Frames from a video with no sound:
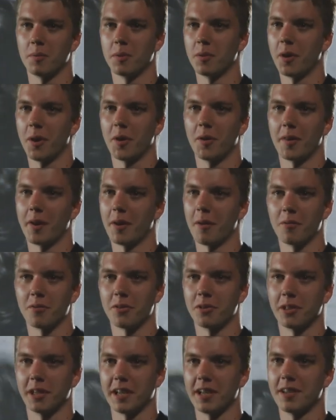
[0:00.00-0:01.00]
You learned that
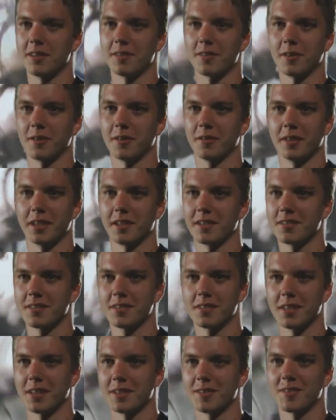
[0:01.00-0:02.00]
over a day, so
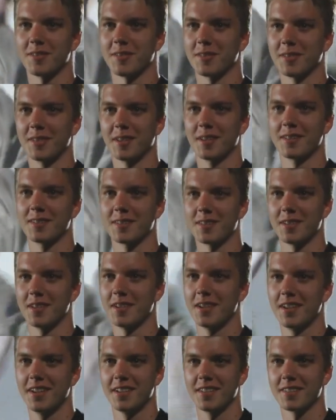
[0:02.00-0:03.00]
that's
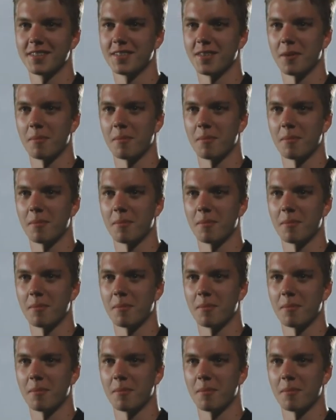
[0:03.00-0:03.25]
not